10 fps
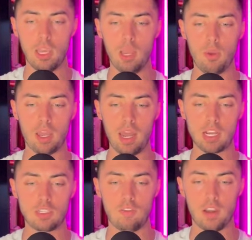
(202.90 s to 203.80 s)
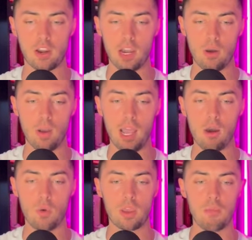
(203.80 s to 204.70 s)
And we can actually figure out how
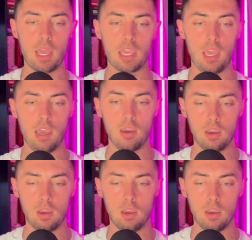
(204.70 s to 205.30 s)
we can make a